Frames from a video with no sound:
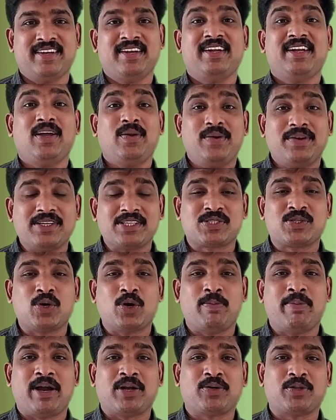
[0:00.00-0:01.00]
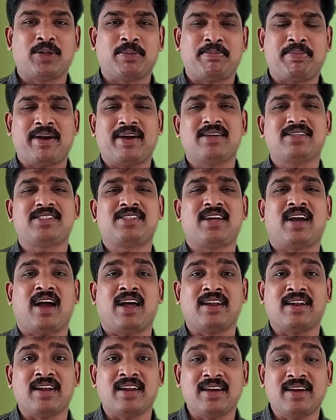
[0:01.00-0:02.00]
Now let us go back to the past
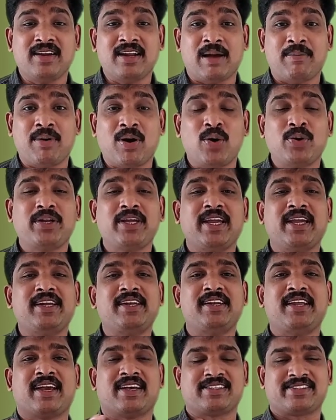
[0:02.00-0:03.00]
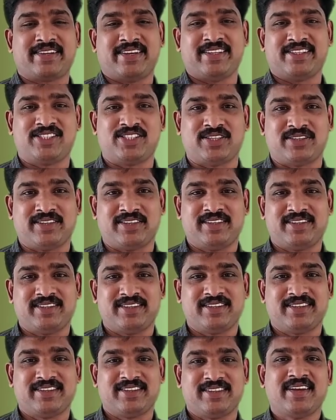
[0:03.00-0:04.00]
and learn about India's history.
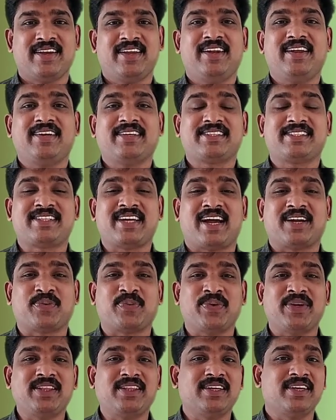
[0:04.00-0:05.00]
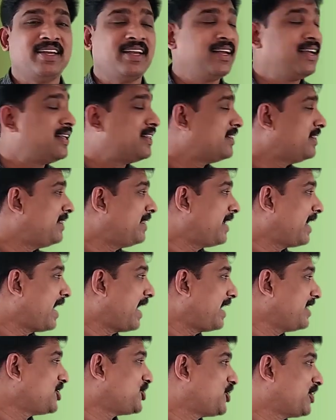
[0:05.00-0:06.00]
Let us start with the
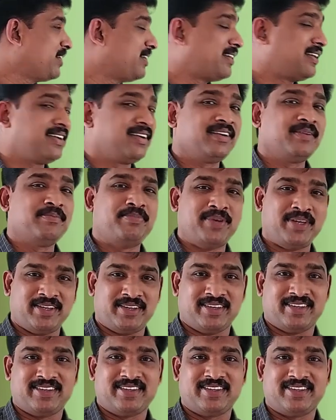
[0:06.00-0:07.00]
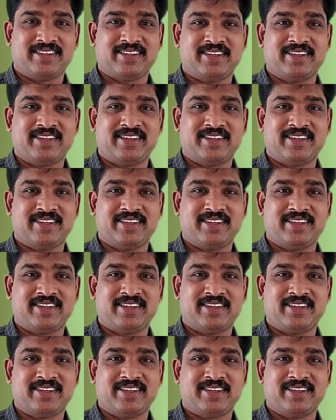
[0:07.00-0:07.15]
ancient period.